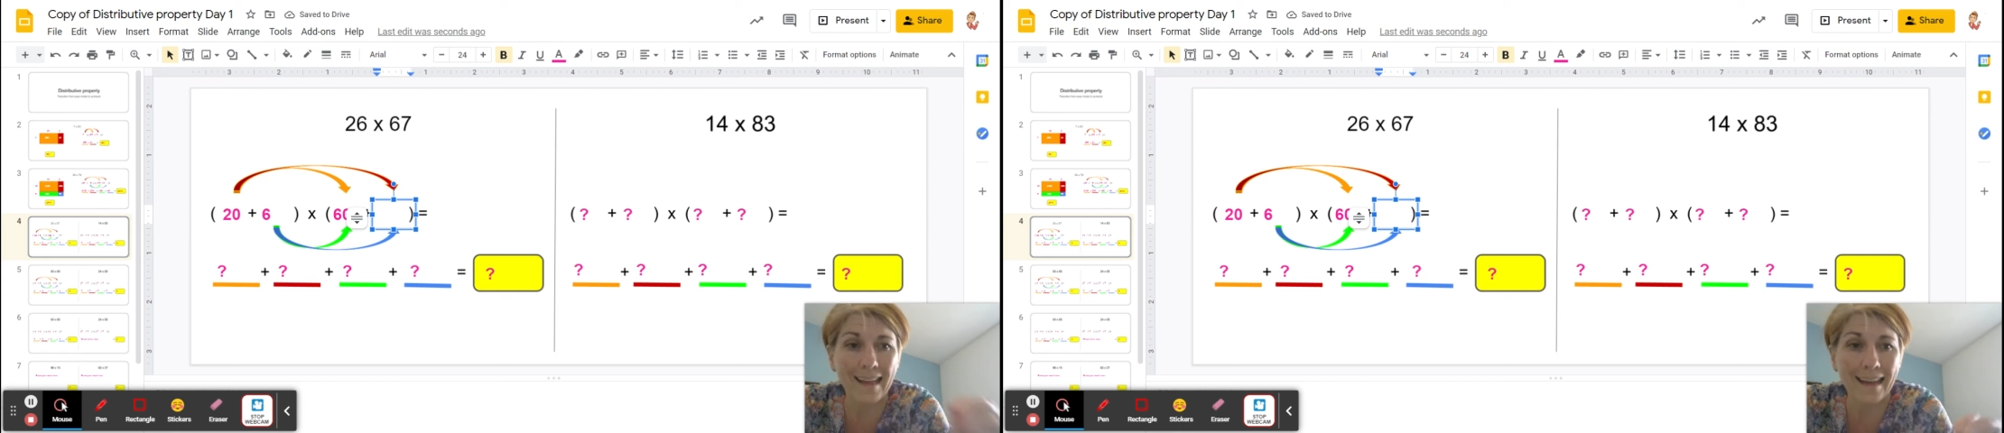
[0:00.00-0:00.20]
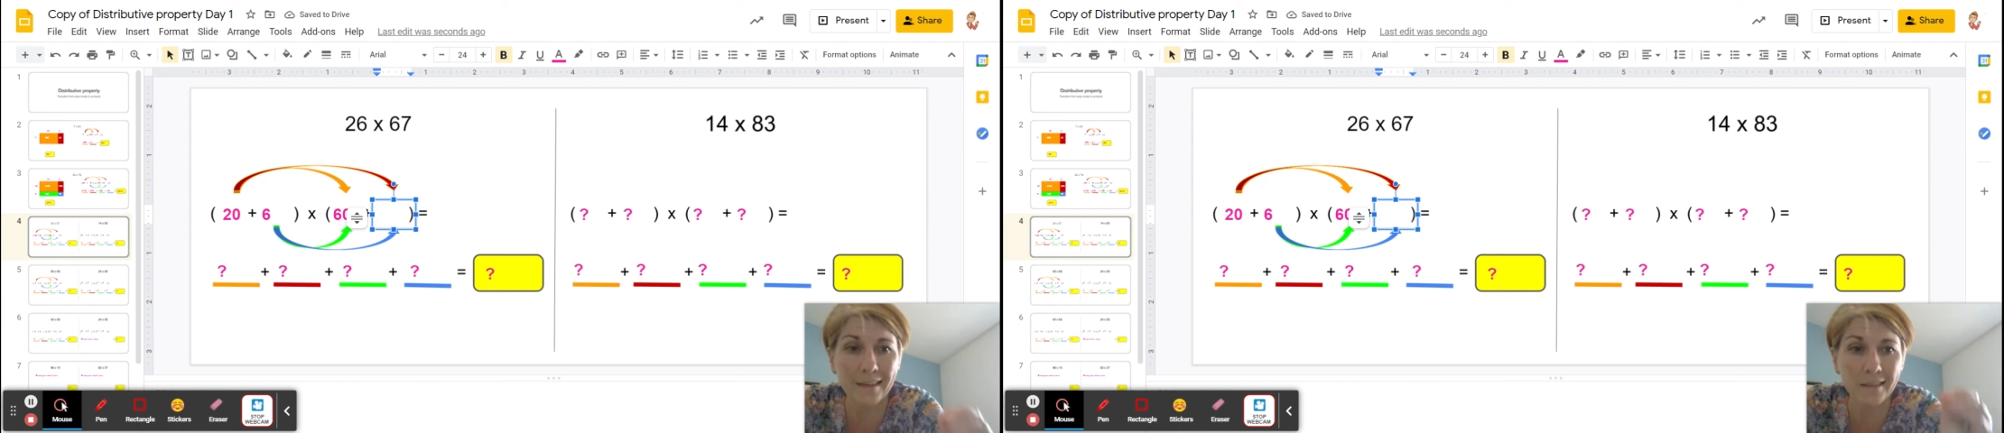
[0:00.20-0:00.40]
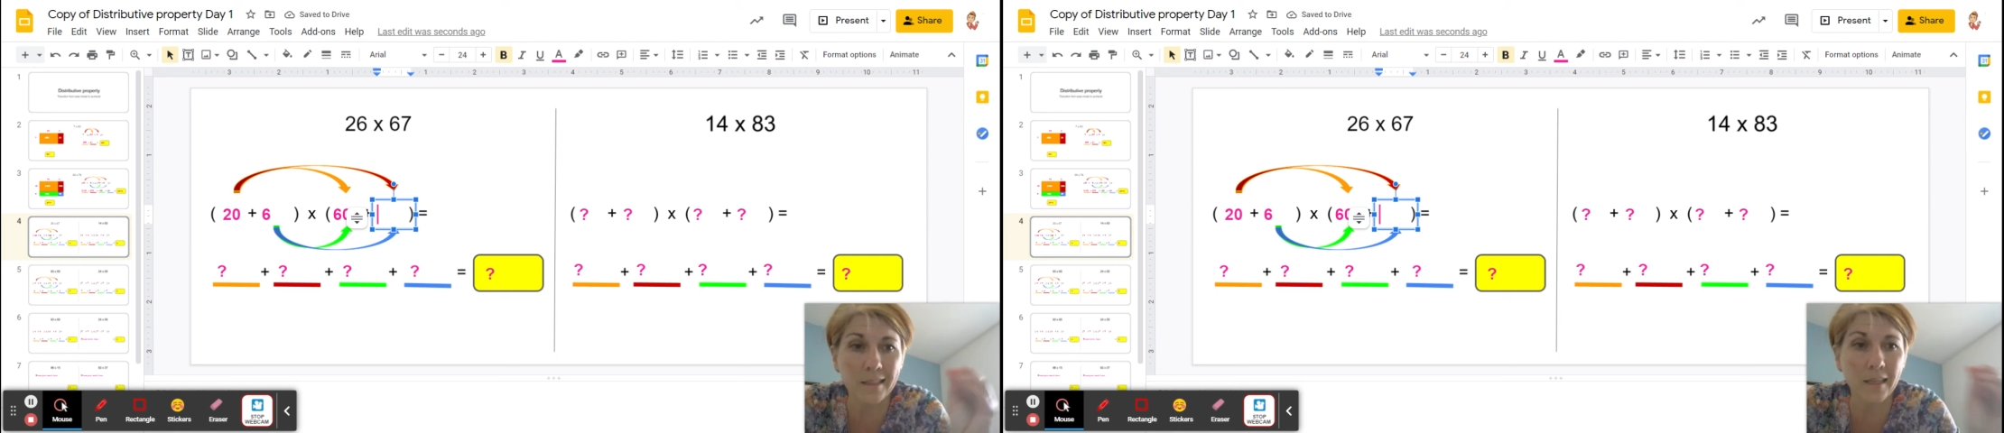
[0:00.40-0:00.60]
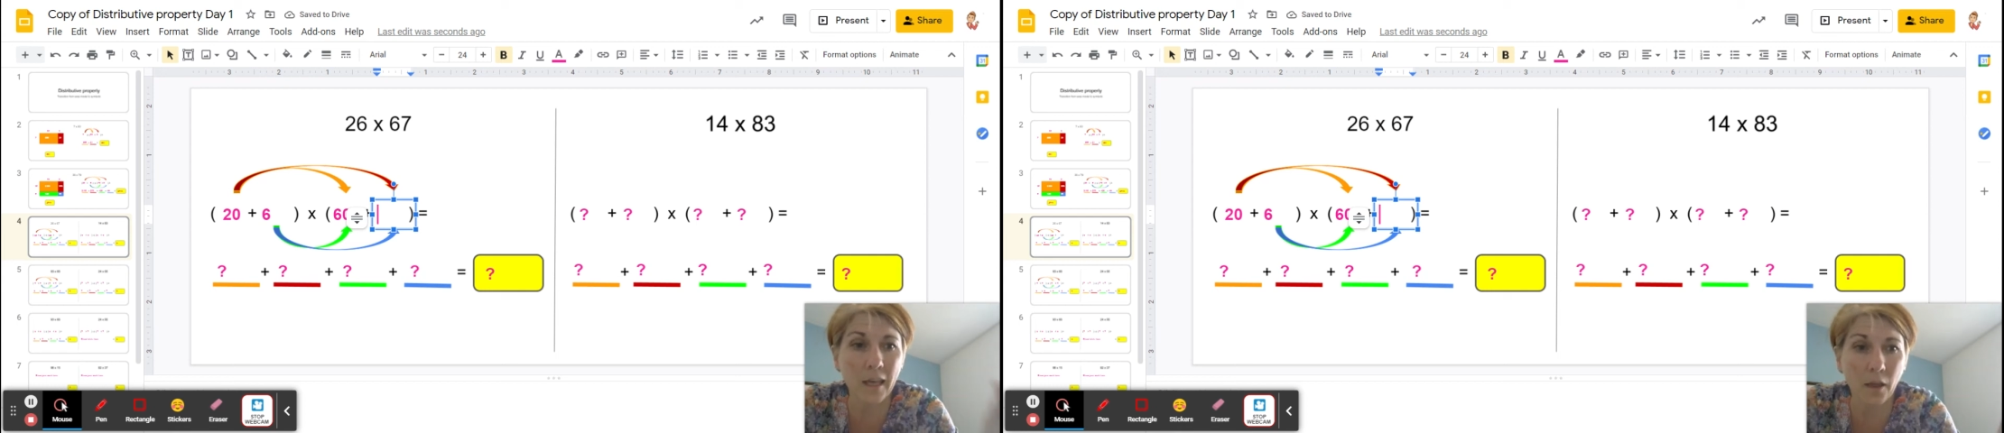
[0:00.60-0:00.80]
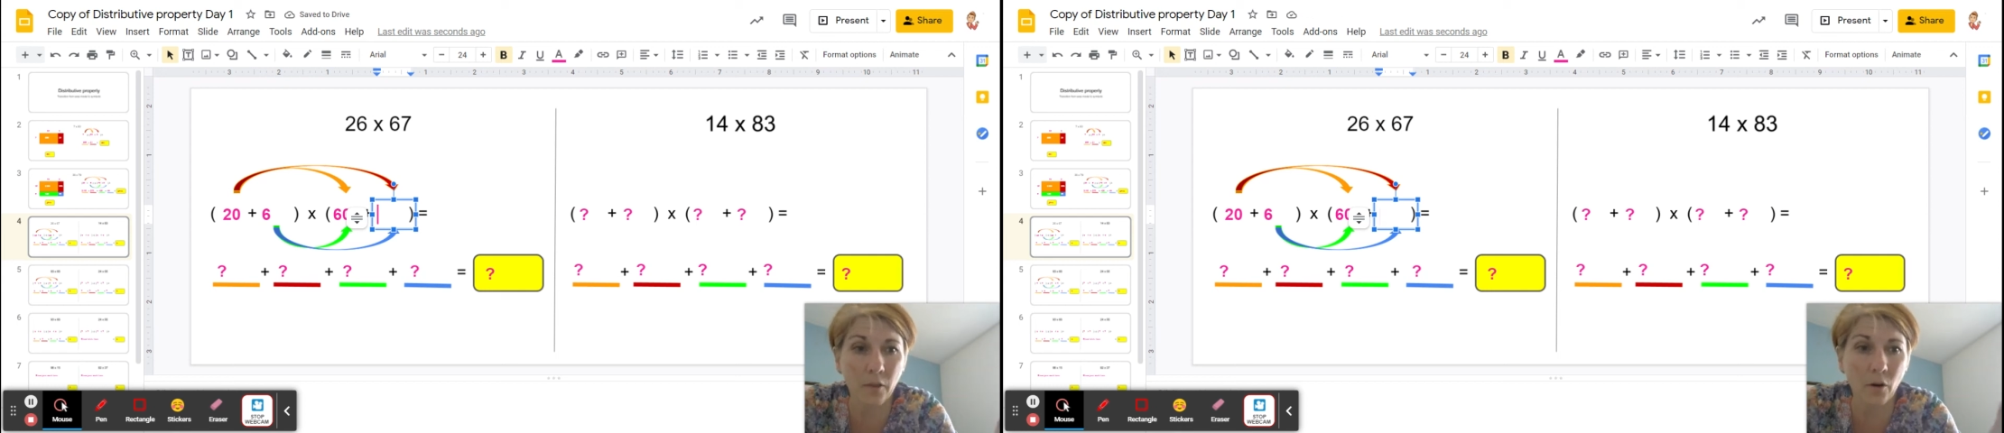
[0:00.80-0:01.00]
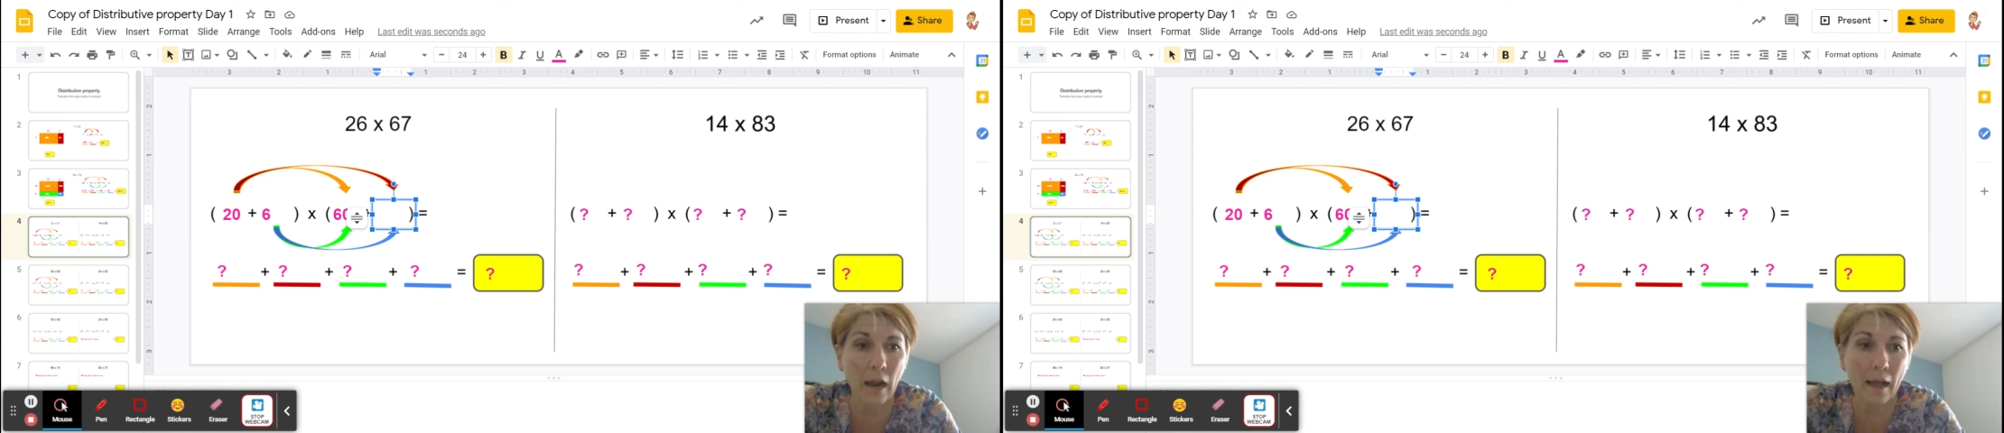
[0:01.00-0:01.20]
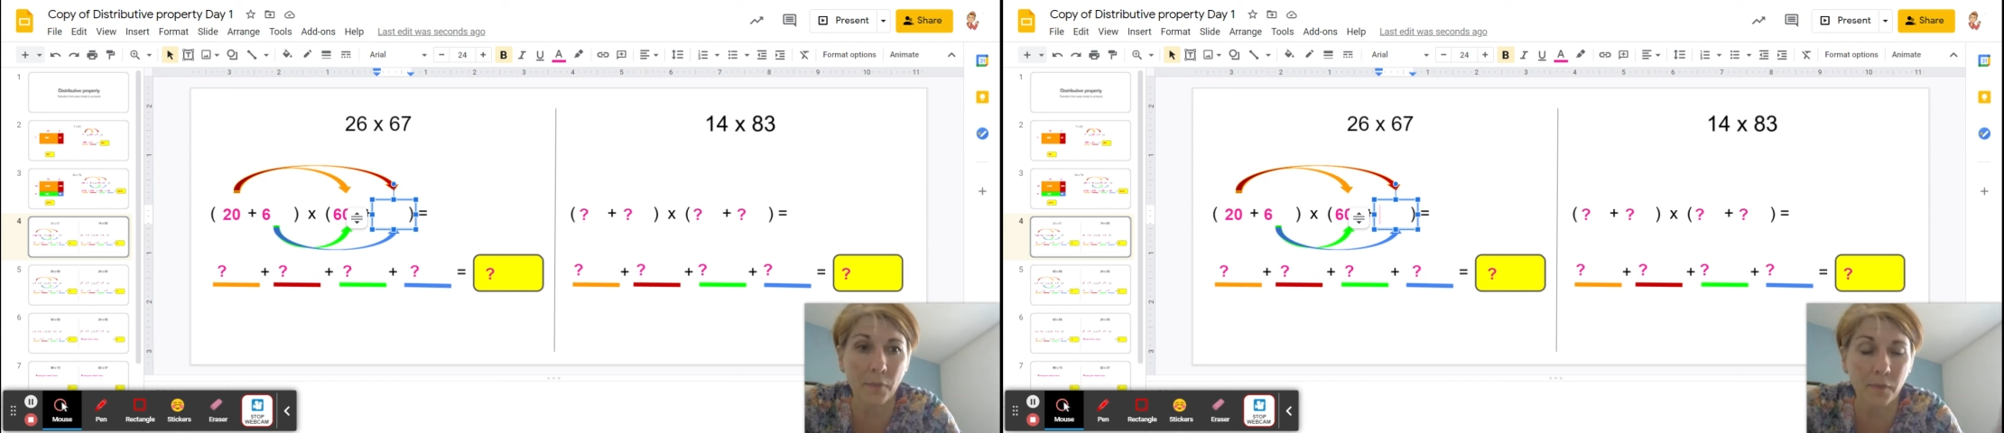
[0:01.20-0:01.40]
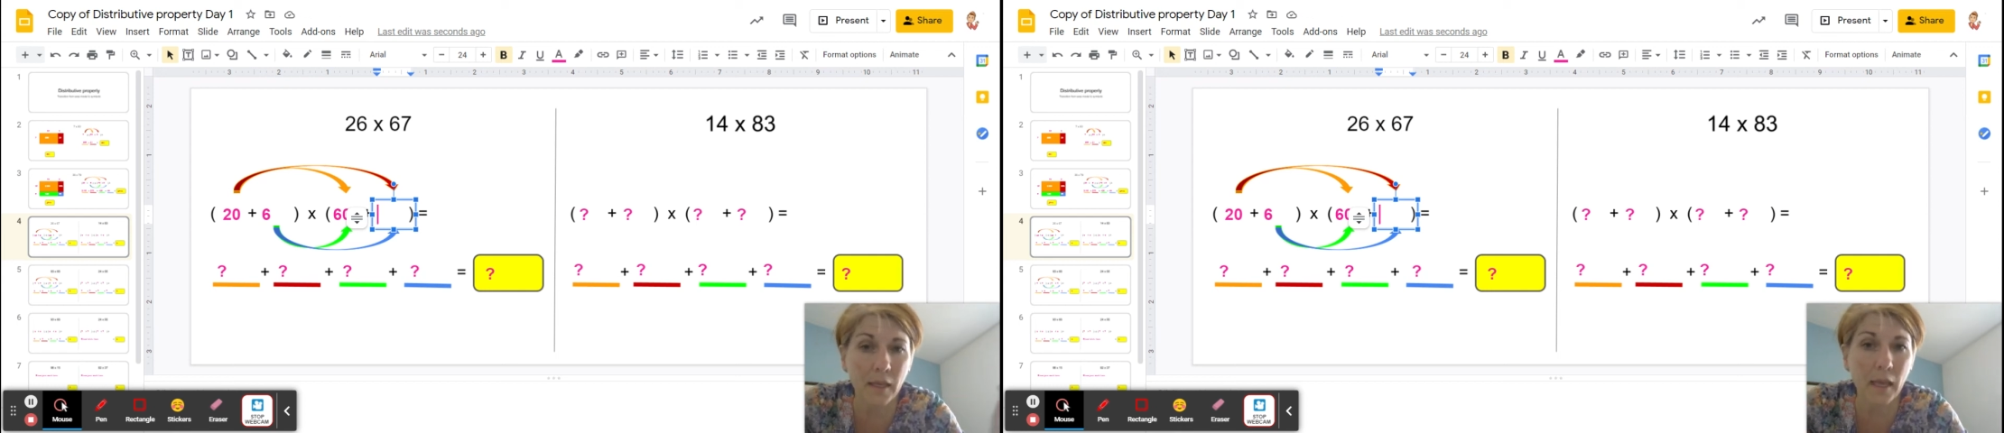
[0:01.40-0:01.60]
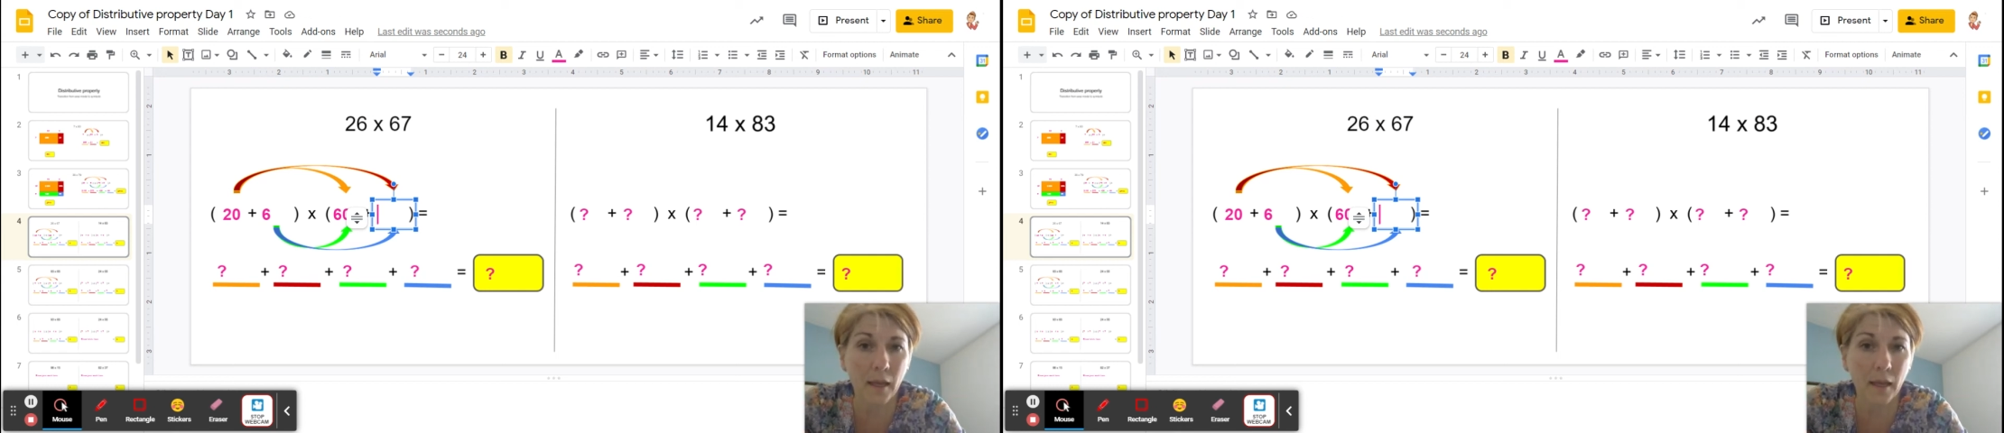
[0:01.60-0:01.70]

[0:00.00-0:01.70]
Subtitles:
added together at the